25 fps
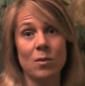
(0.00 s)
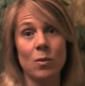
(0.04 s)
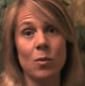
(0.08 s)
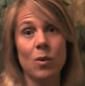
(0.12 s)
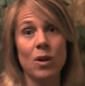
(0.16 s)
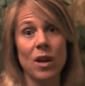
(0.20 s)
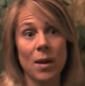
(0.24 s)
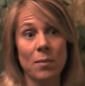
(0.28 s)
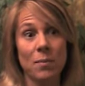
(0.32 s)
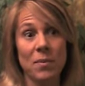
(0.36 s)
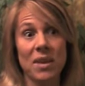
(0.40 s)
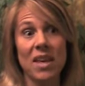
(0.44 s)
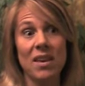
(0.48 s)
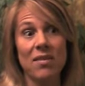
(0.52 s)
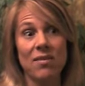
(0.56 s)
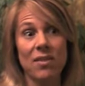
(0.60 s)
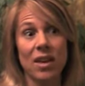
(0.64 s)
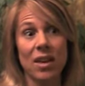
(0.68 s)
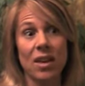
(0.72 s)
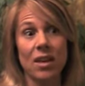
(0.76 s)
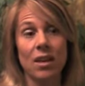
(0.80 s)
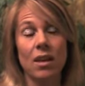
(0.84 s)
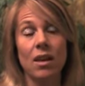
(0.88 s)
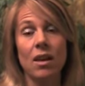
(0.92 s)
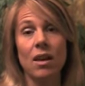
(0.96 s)
When I'm
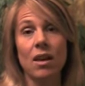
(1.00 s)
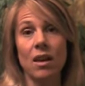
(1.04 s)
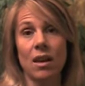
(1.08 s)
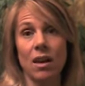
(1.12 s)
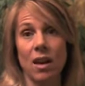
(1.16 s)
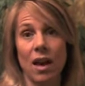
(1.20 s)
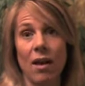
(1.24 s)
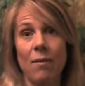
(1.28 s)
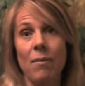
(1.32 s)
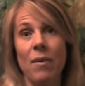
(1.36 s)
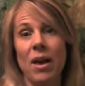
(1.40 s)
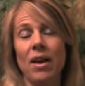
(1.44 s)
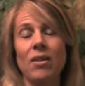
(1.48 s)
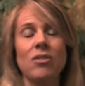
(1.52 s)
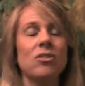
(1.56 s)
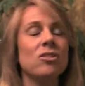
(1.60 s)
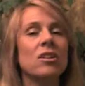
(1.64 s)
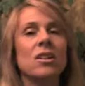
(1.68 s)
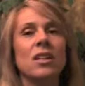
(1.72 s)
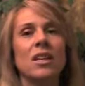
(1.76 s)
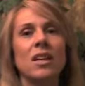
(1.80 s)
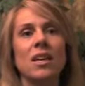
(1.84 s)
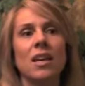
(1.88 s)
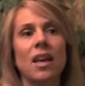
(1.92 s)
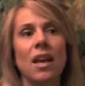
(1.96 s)
giving, I'm
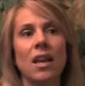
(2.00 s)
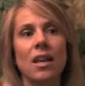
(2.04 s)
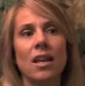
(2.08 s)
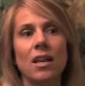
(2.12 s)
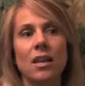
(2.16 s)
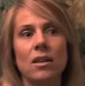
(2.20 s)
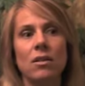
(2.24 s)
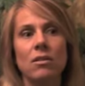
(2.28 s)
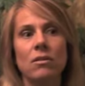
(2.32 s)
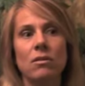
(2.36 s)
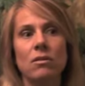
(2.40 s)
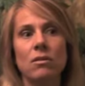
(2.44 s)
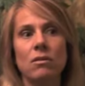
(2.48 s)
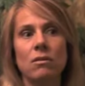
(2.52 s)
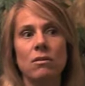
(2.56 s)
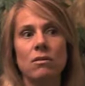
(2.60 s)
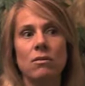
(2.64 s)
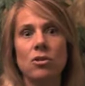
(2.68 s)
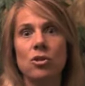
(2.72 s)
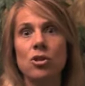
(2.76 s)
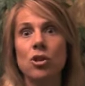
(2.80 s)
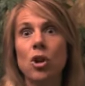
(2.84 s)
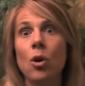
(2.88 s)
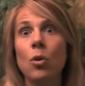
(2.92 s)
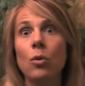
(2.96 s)
actually getting
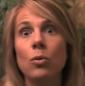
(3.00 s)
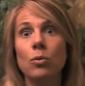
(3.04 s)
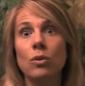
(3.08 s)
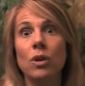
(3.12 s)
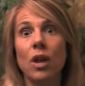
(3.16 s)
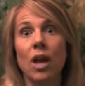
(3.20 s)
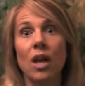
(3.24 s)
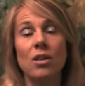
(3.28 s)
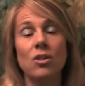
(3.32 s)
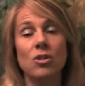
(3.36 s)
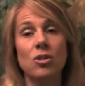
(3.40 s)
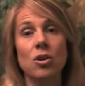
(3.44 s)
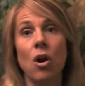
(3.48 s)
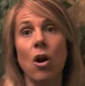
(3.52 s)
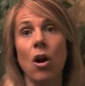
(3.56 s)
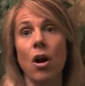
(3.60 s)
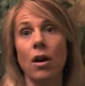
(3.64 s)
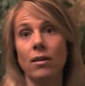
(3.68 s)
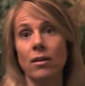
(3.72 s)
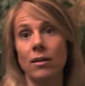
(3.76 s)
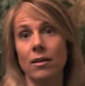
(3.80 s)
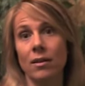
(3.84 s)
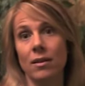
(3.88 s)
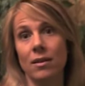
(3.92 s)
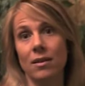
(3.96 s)
shown and
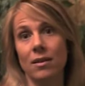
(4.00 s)
taught.